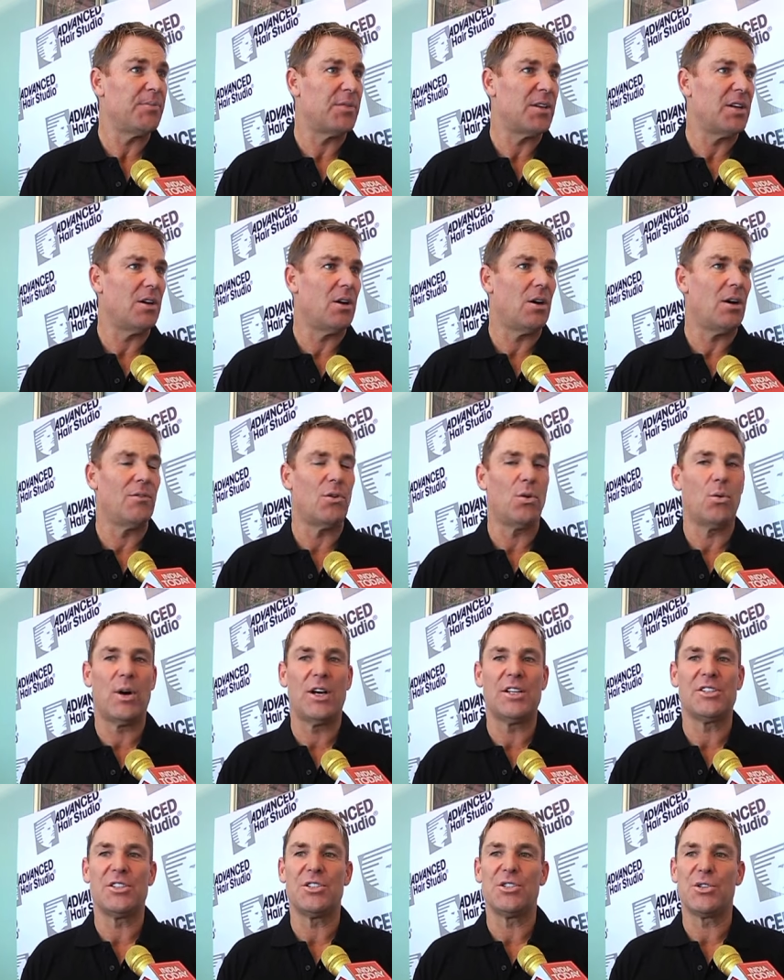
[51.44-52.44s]
You know, I've
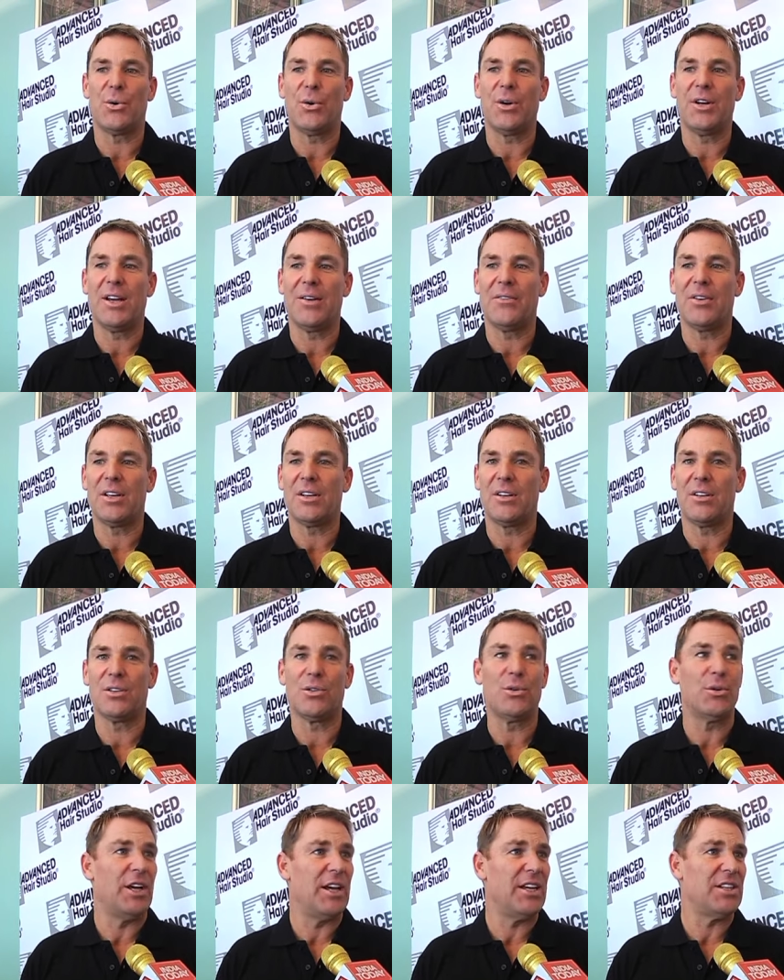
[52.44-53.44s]
always enjoyed having a
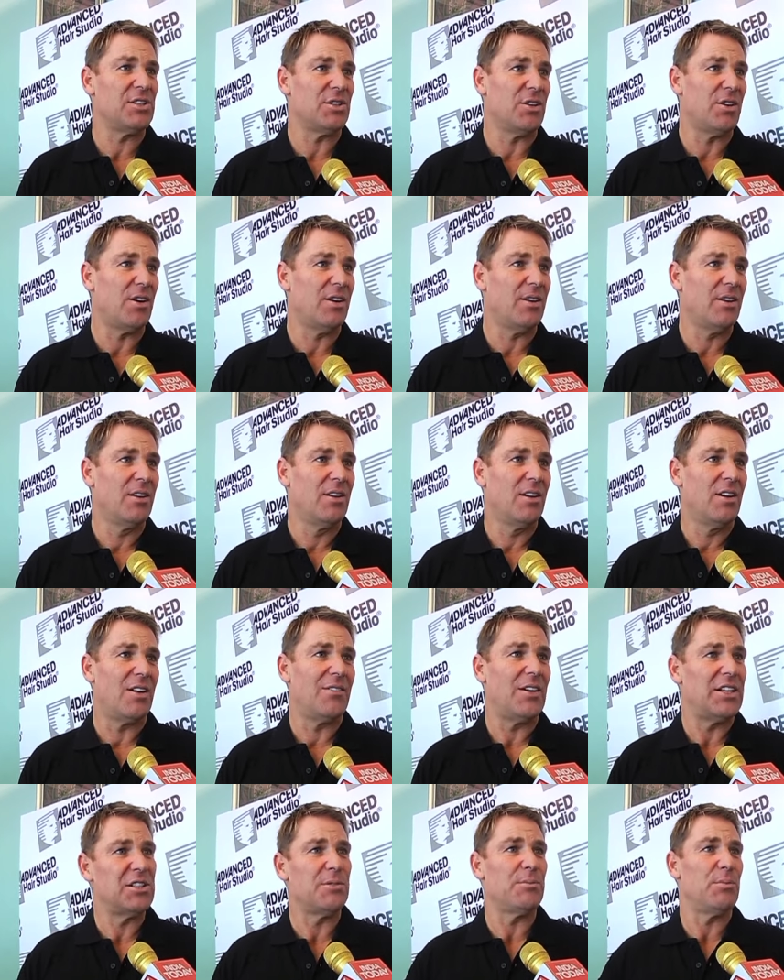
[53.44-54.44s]
good hairstyle. I've
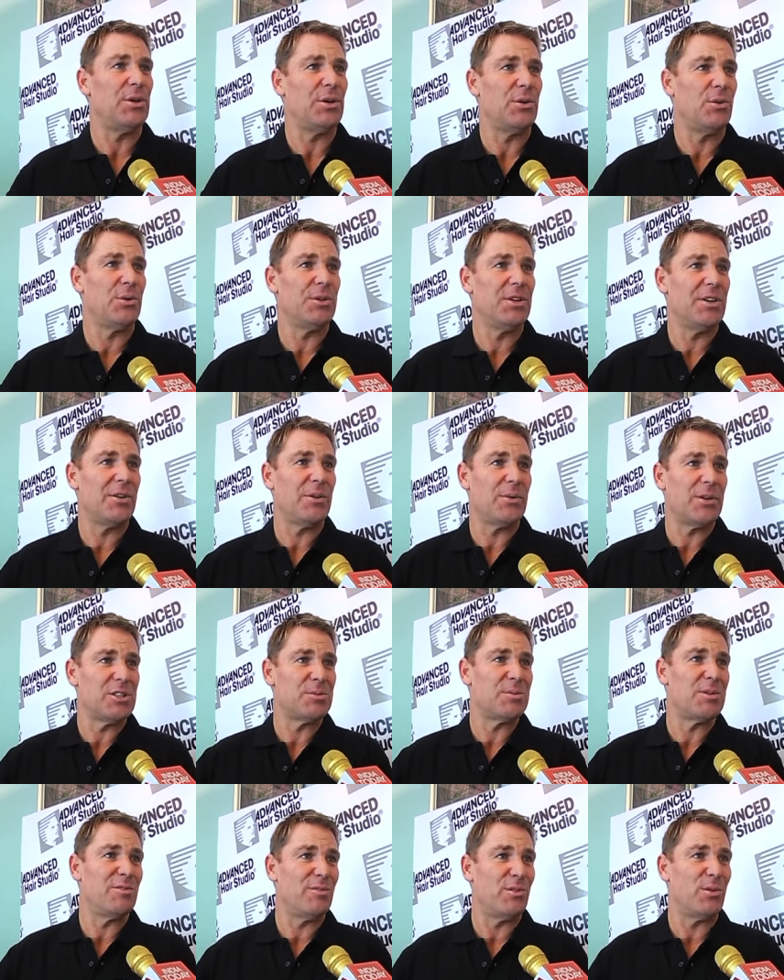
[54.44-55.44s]
had some pretty ordinary ones
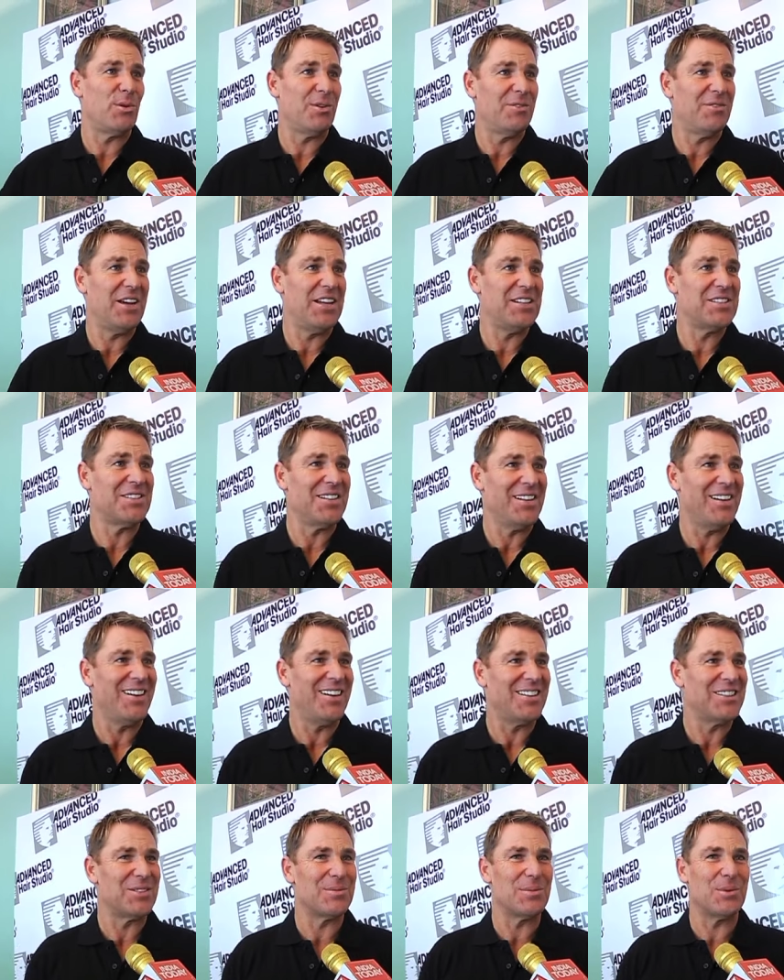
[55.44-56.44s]
before Advanced Hair. I had some